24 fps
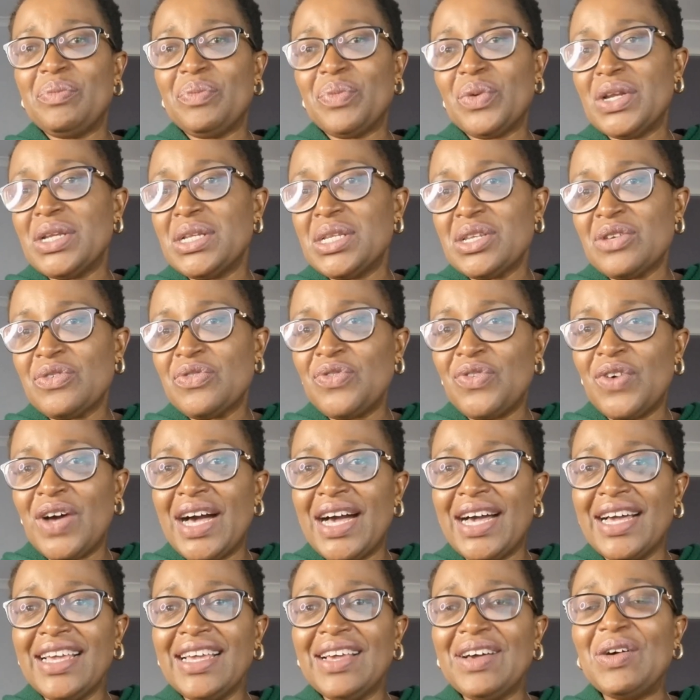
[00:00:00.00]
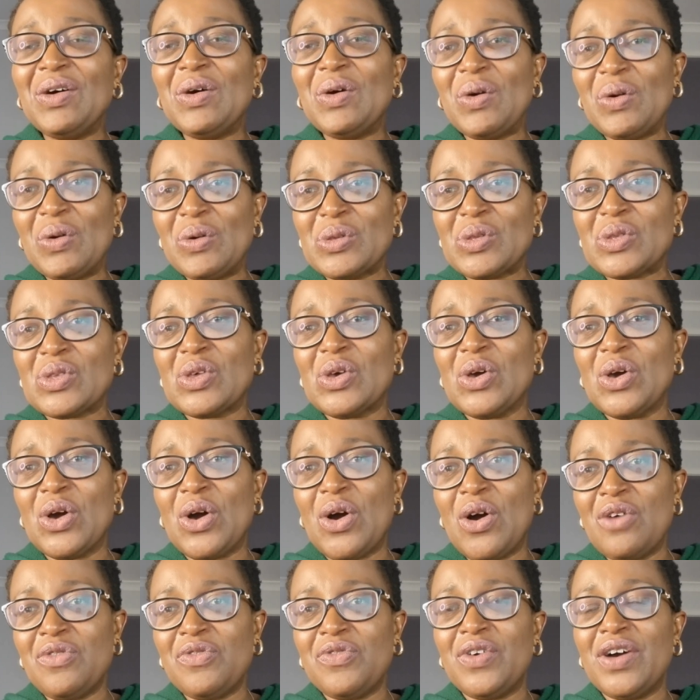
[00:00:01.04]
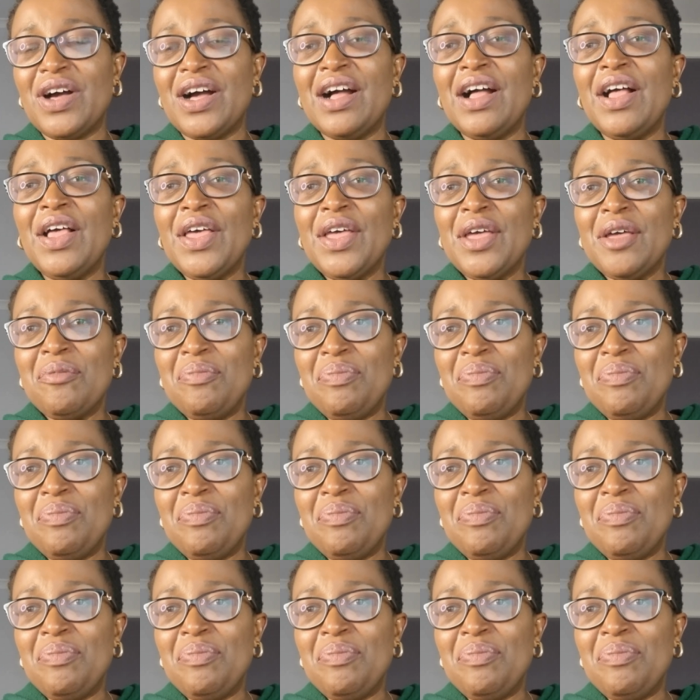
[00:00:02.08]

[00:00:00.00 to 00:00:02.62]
Printify also offer